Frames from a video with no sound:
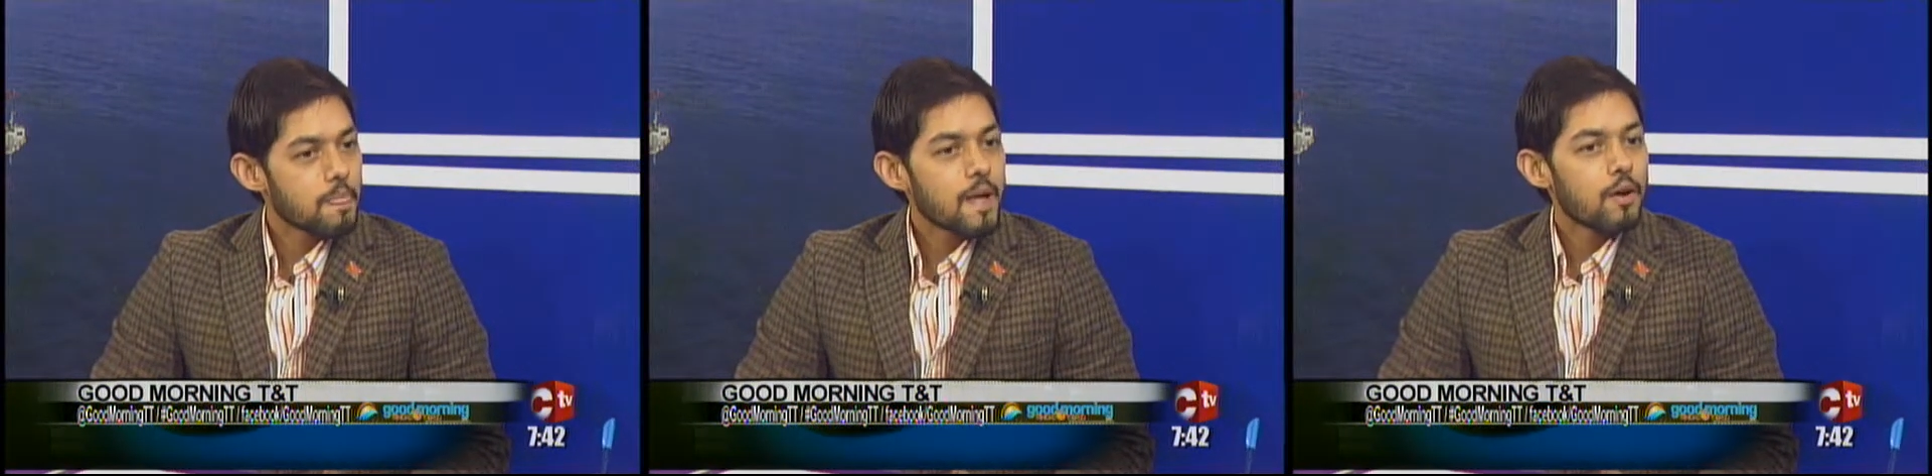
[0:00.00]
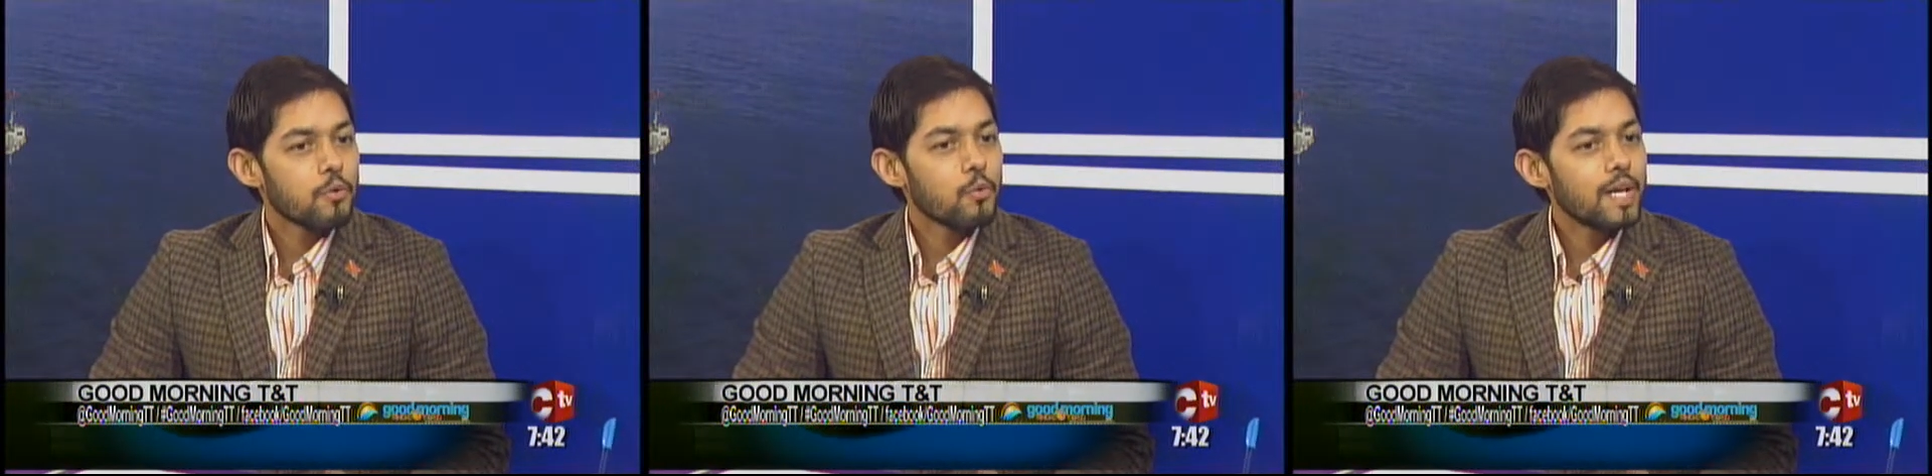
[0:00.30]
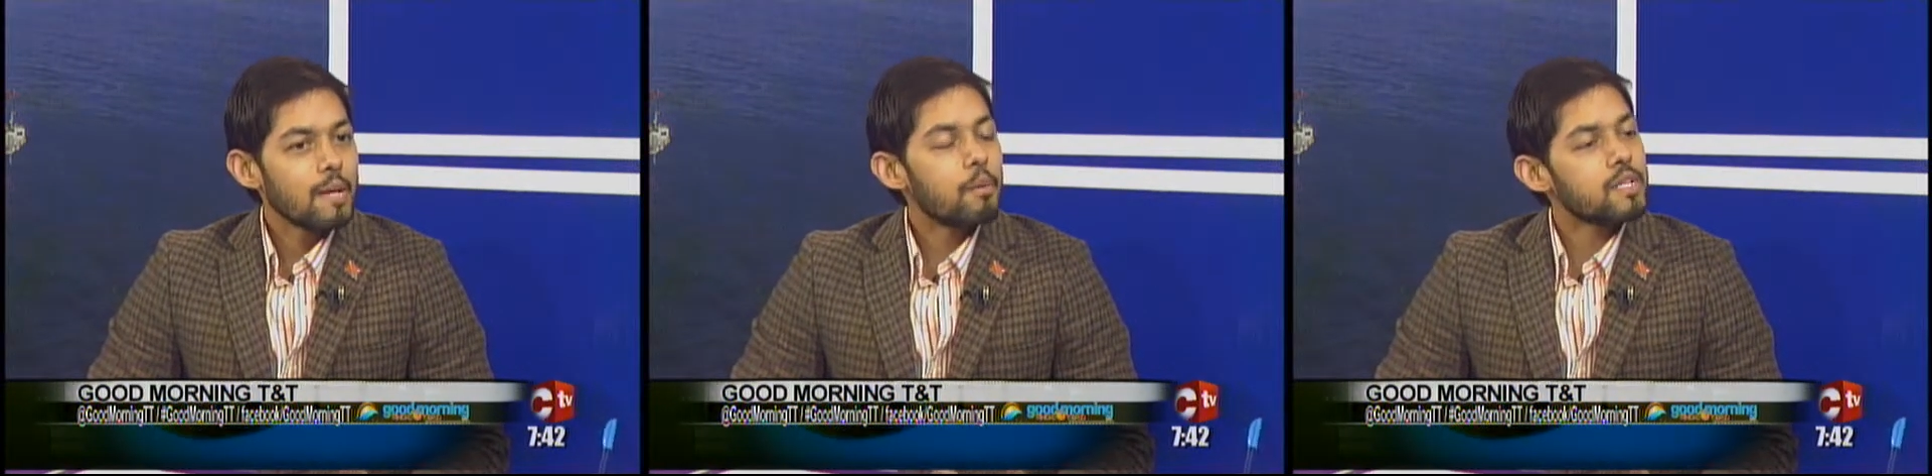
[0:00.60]

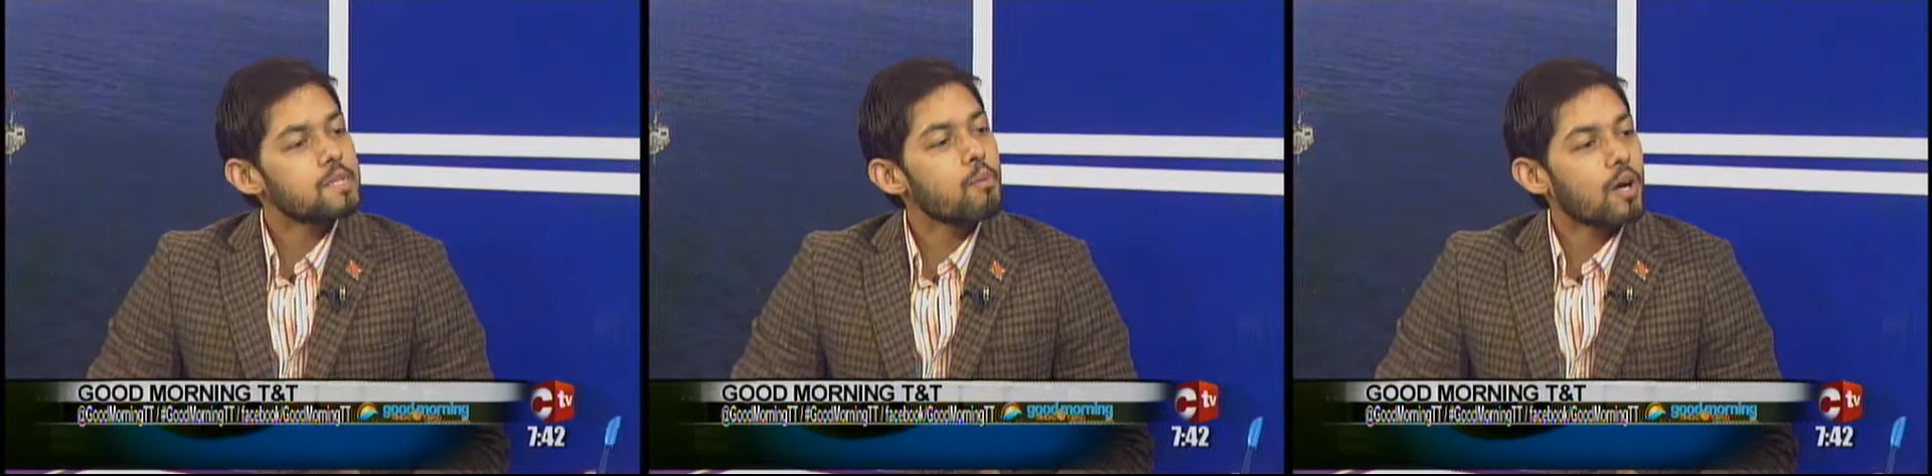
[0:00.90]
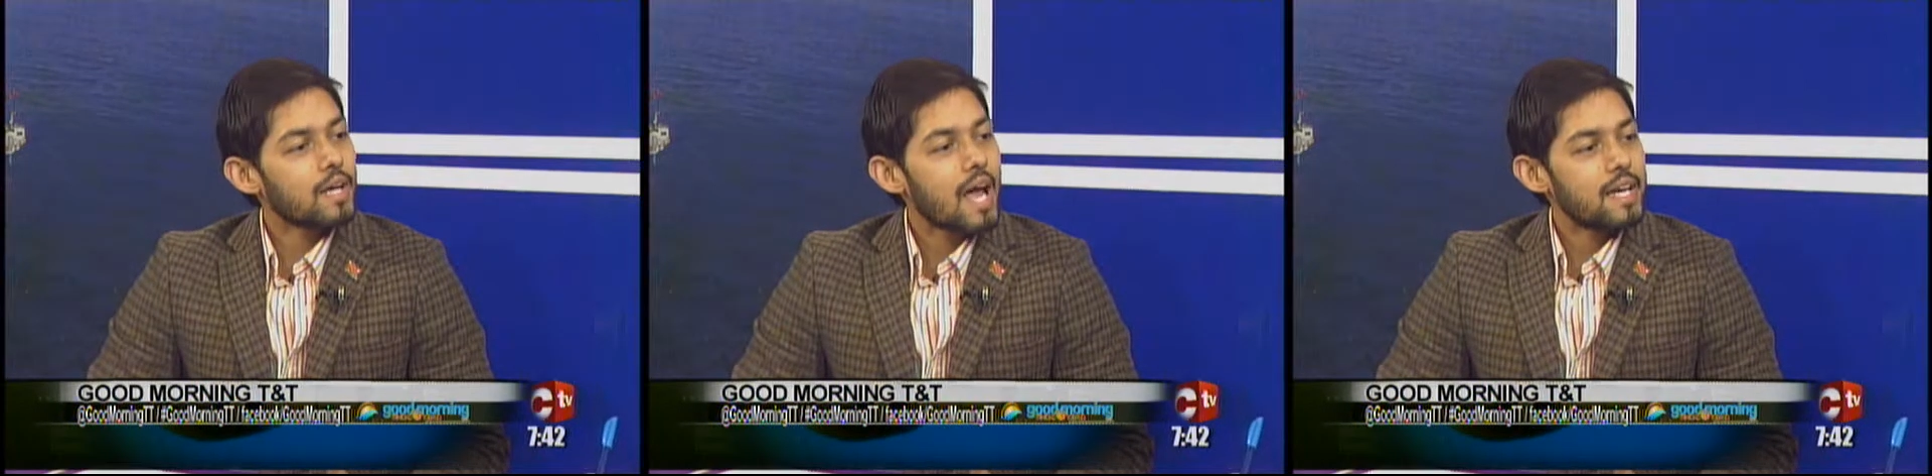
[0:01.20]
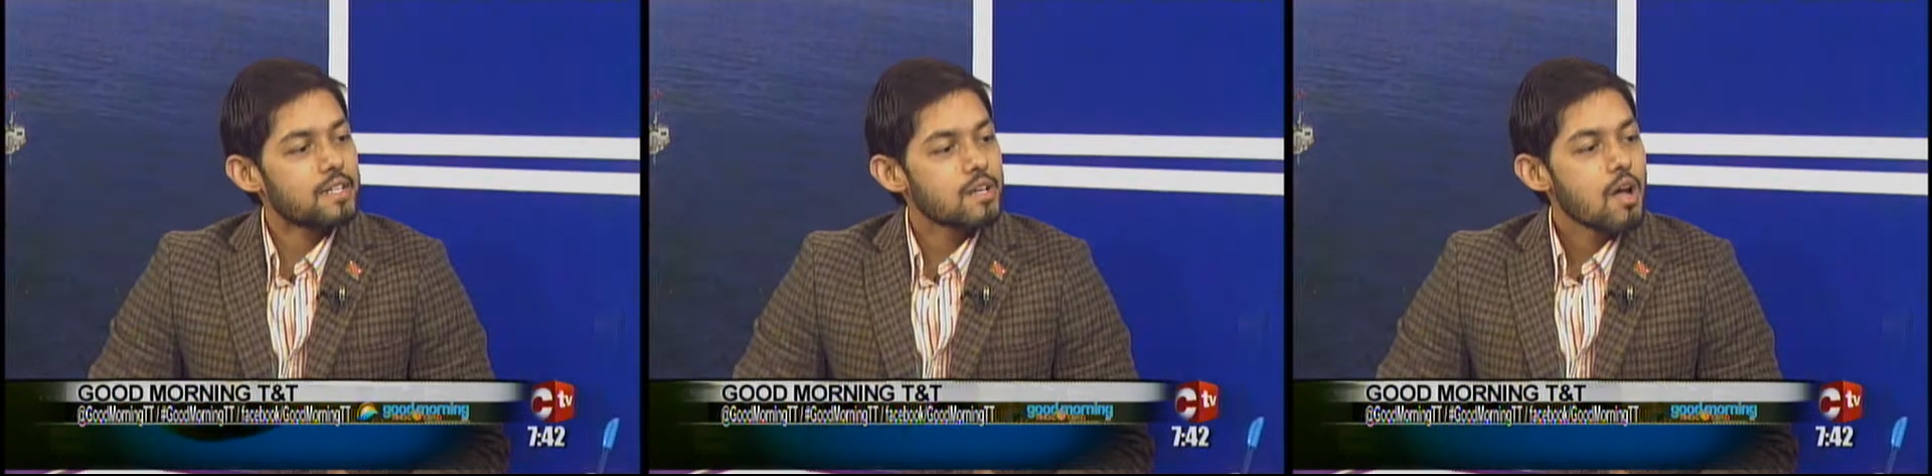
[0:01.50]
really put a
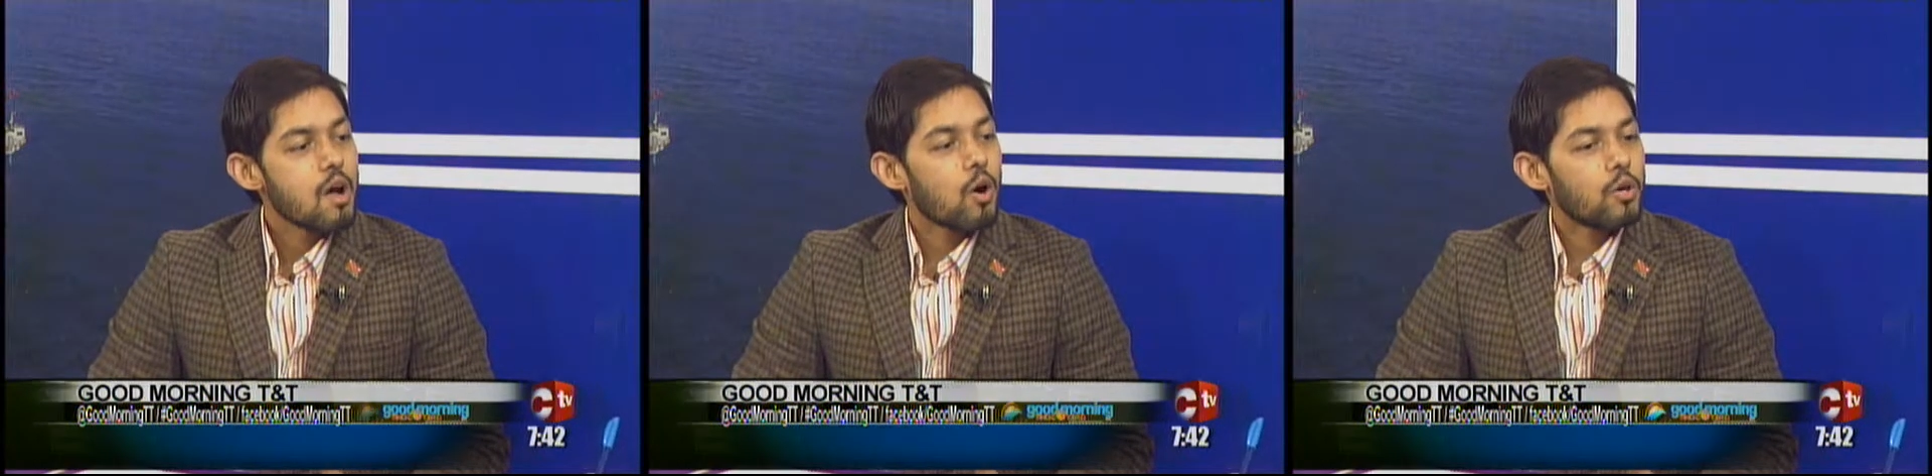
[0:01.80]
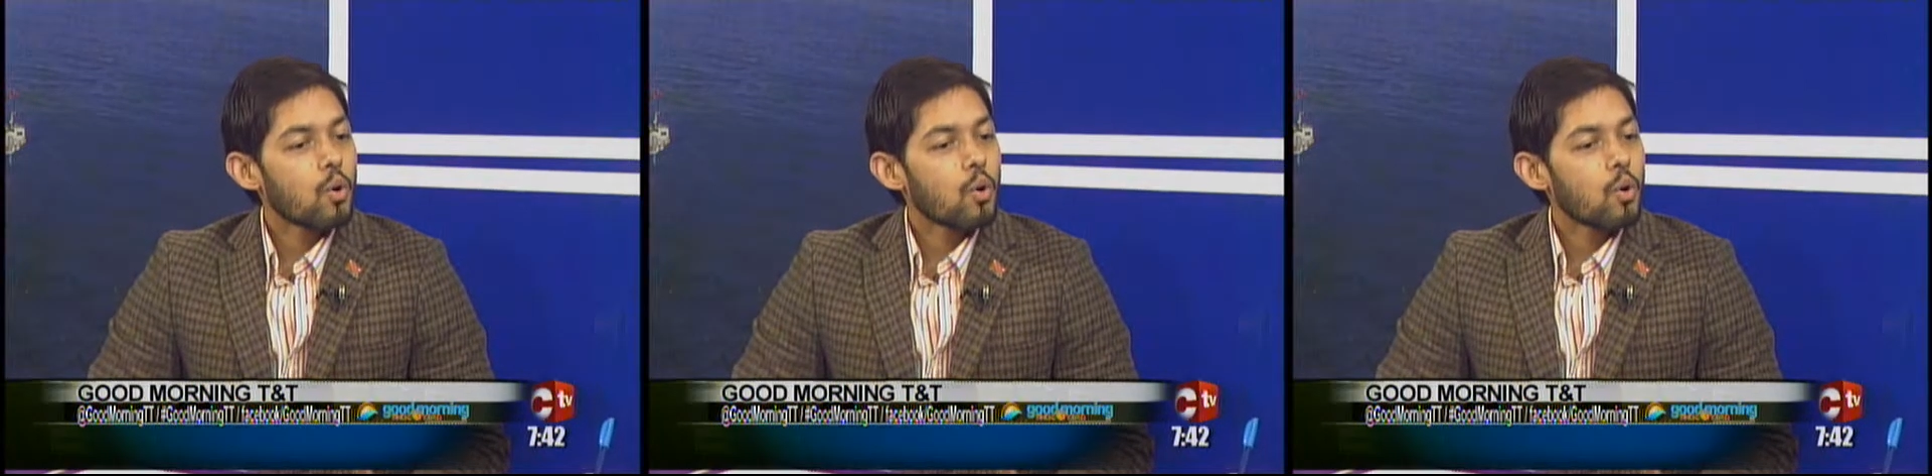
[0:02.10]
spotlight on